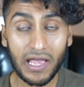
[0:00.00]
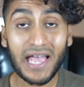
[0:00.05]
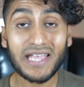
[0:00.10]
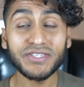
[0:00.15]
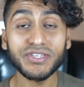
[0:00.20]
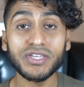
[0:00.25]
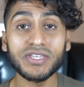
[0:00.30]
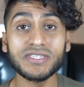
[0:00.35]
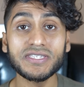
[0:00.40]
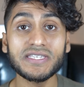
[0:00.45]
As
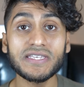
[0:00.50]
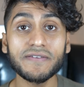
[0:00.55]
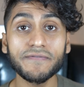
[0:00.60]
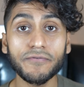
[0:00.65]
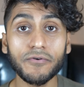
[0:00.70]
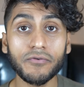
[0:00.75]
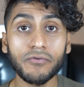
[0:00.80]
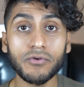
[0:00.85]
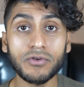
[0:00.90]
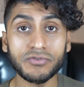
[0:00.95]
you can see
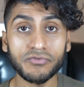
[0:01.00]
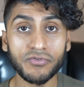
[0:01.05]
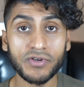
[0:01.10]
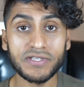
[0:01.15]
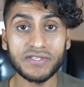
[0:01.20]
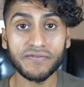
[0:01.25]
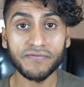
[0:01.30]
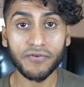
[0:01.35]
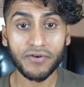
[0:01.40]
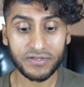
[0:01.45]
for
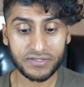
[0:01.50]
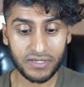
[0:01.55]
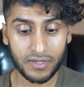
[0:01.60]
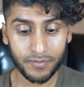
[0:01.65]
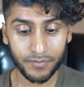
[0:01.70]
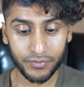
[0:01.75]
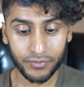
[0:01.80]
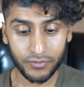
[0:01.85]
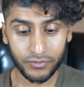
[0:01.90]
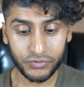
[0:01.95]
Rolls-Royce, for
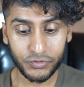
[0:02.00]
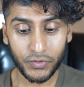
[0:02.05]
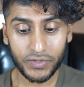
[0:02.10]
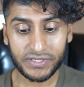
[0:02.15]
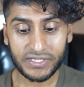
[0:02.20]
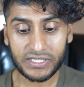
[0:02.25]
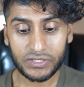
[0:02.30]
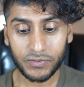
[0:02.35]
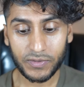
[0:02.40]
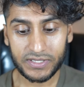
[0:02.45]
example,
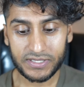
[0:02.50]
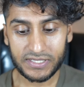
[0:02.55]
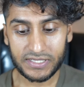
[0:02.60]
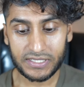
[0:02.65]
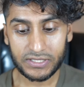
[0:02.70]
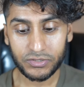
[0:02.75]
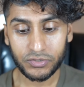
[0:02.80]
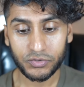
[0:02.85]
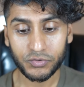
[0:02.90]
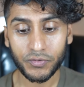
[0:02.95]

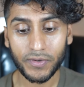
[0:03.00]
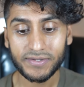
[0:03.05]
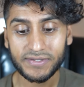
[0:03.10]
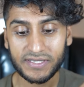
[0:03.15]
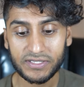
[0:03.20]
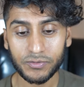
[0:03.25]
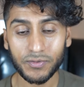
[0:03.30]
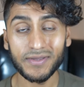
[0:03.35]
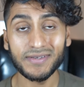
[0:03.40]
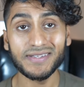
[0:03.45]
2020 to
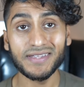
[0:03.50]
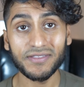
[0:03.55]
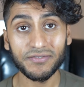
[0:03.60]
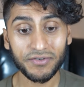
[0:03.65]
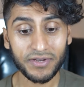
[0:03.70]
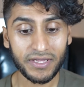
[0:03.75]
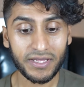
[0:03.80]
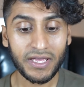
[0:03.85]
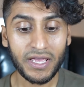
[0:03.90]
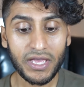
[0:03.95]

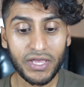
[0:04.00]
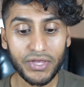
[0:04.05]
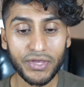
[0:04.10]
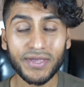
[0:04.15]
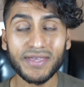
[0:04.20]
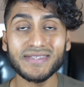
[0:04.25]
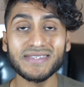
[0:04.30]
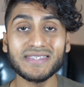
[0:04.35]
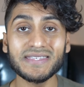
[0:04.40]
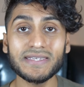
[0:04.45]
2023, you
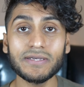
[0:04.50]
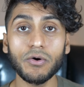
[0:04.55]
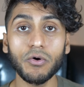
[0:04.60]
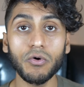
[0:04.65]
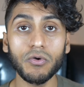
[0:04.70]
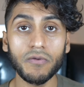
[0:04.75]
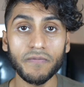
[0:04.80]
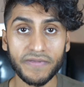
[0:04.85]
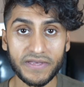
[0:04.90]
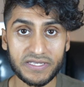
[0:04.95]
can see
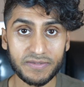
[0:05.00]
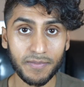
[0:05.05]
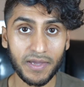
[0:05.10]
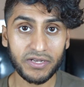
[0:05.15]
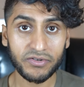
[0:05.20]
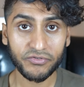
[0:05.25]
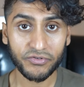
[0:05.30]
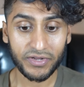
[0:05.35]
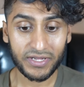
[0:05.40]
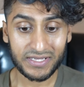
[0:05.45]
all of these
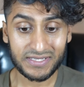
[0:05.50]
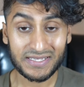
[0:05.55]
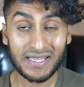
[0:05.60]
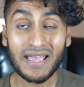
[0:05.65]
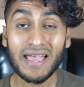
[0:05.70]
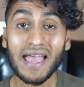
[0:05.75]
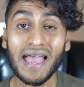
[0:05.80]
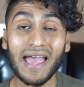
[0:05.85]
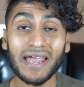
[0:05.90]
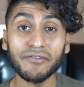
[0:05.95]
metrics,
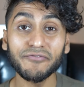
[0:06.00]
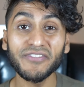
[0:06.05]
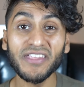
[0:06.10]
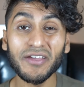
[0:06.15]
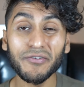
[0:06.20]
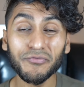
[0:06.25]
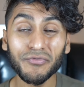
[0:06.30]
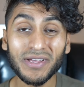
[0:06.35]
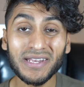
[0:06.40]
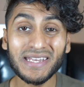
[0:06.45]
and
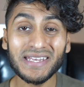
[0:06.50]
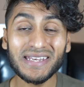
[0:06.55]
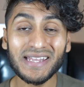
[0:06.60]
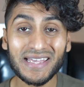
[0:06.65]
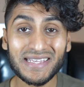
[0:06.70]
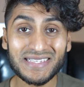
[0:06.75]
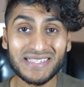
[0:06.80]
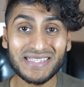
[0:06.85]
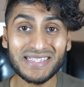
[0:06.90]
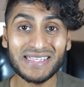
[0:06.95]
they're really
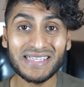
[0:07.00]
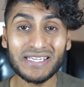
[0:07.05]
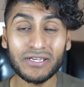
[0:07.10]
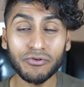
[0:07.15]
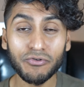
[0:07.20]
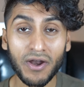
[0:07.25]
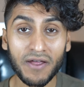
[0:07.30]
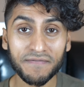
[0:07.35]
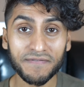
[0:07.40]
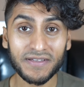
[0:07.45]
nicely
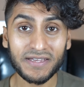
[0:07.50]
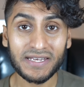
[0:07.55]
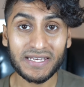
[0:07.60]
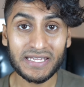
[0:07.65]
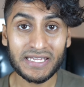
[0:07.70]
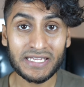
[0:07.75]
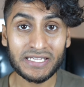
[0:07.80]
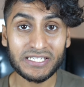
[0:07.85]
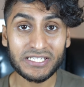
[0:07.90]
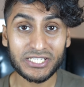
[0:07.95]

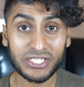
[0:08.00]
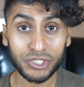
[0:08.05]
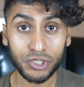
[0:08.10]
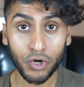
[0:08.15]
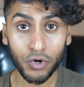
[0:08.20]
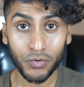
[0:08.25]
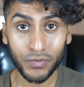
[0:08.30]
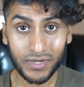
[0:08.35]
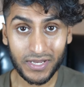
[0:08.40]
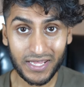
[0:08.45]
graphically
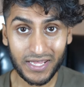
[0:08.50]
shown